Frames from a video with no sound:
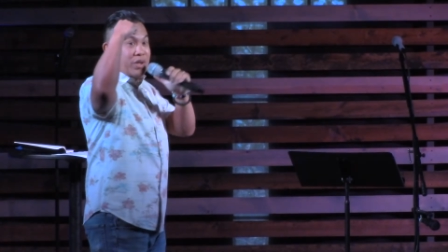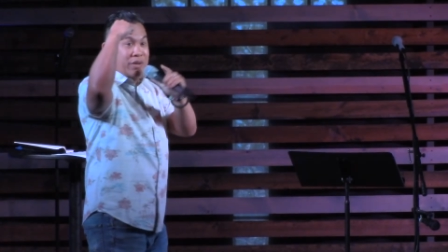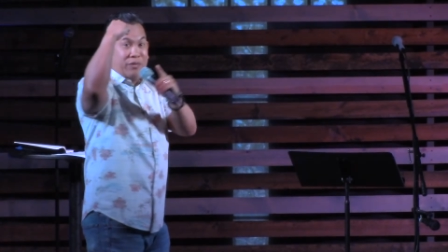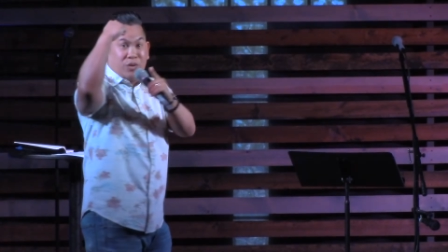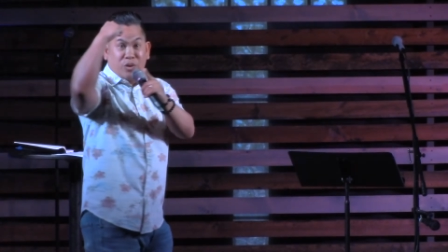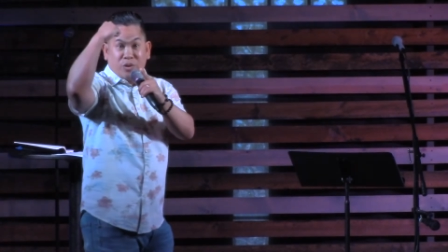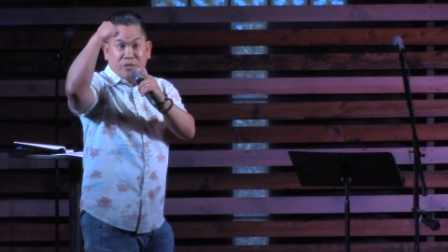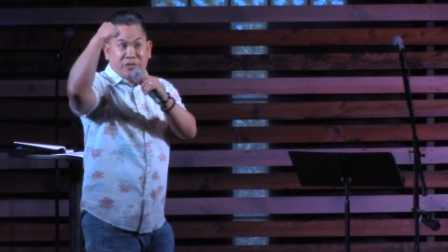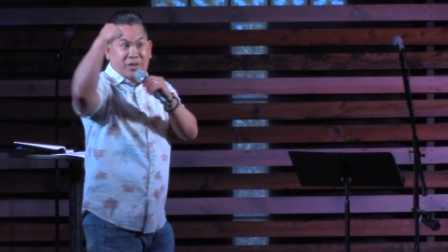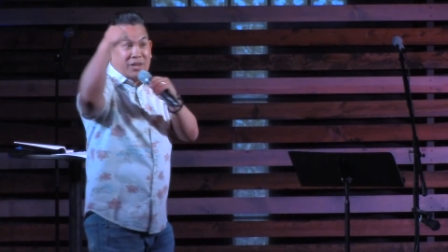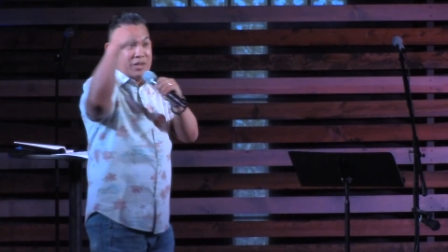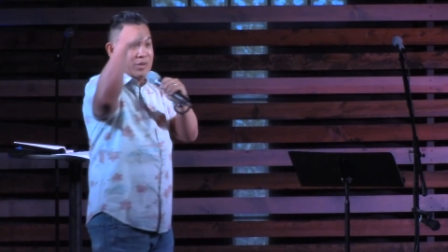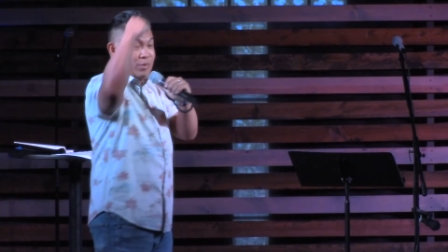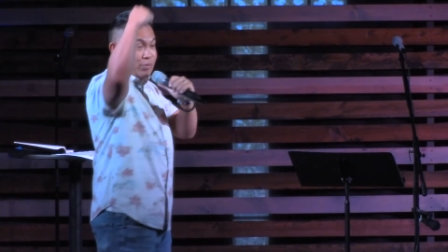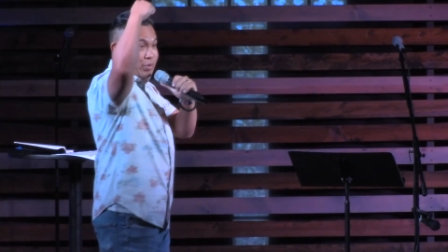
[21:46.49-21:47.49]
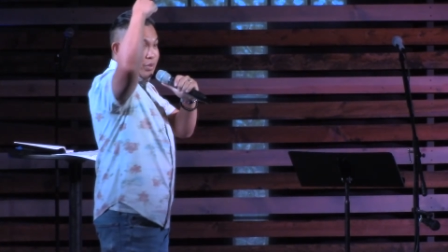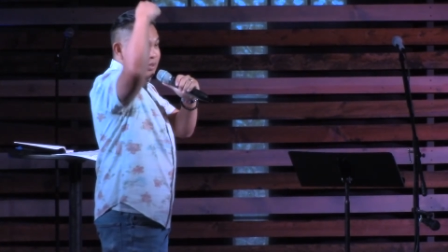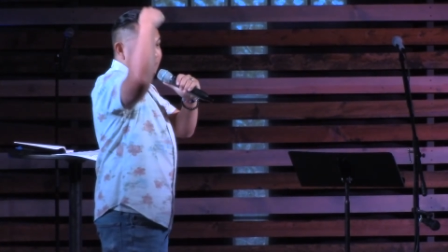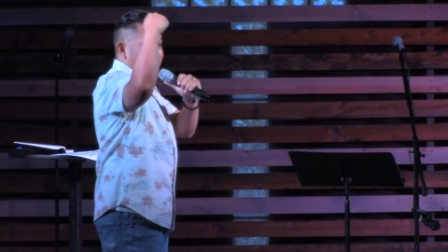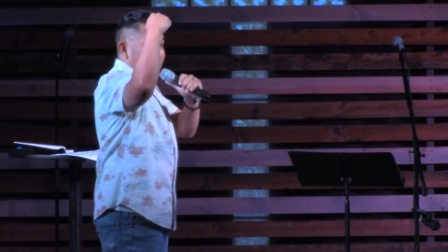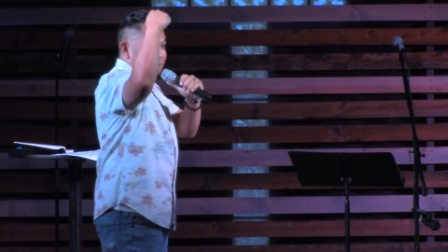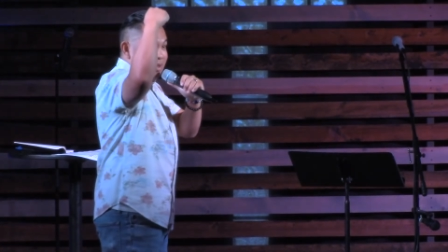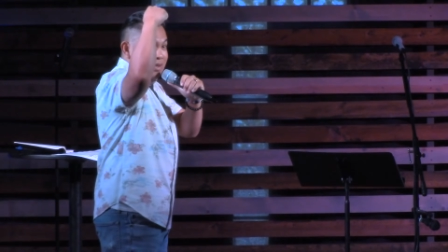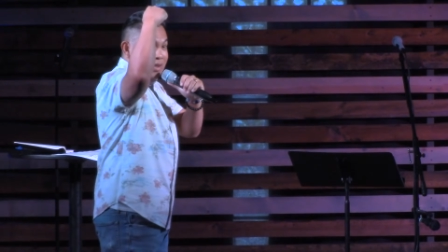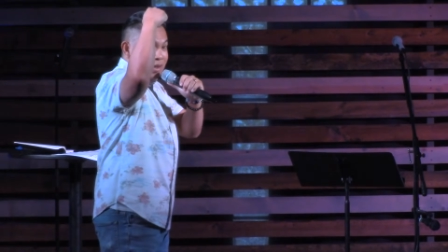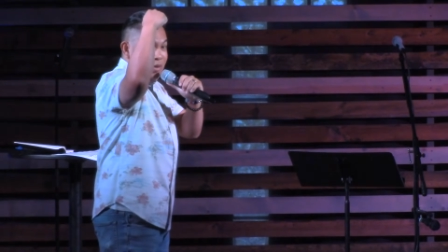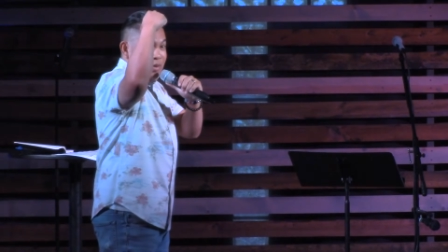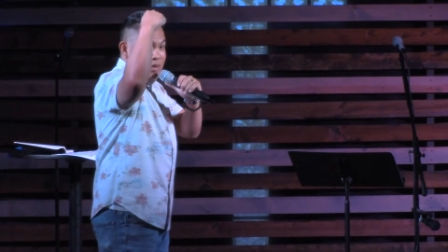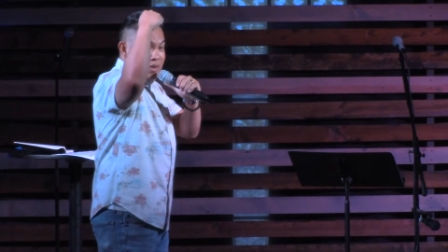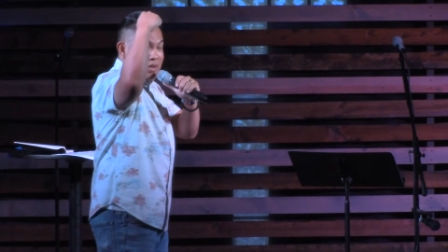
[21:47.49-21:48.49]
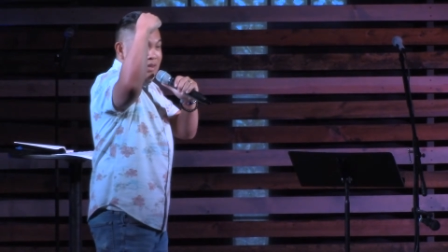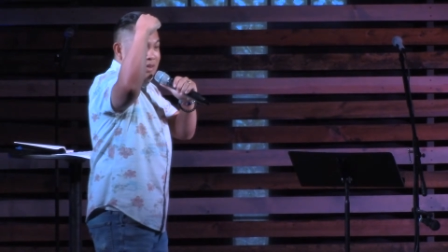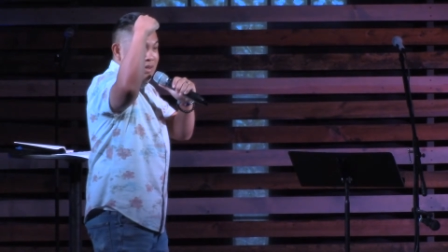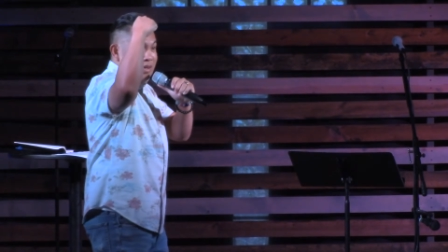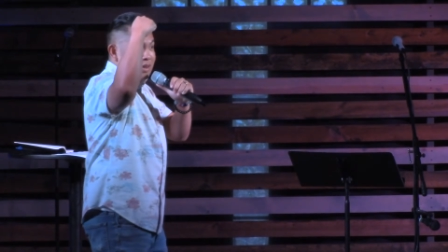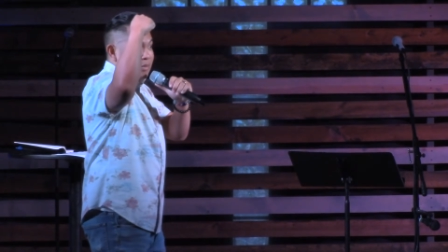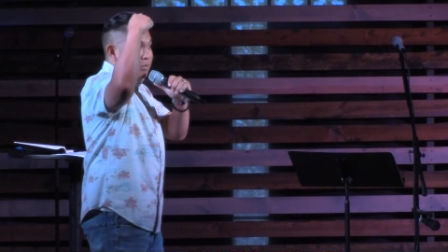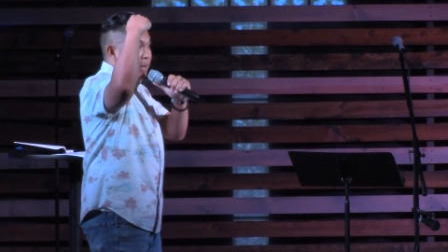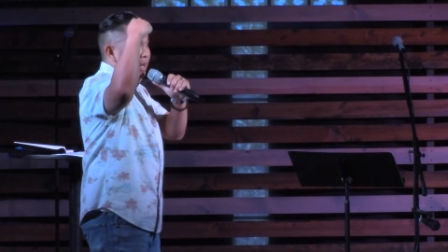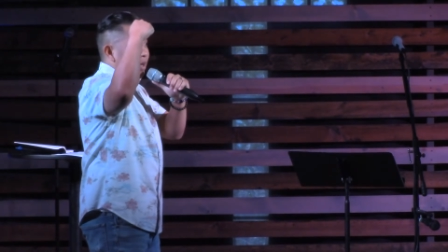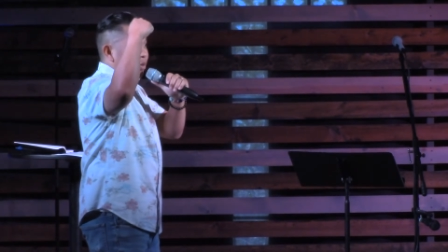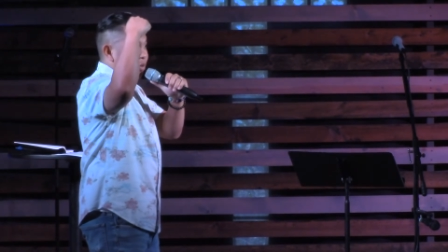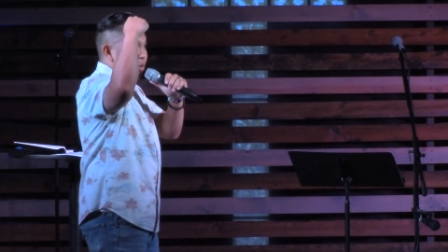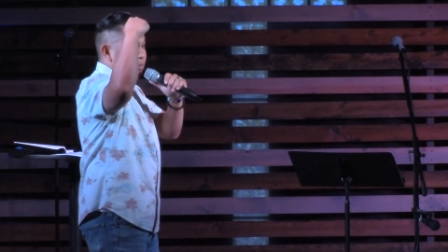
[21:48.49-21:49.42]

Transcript: and if you're over there, they'll put you know, the, the, the pail or the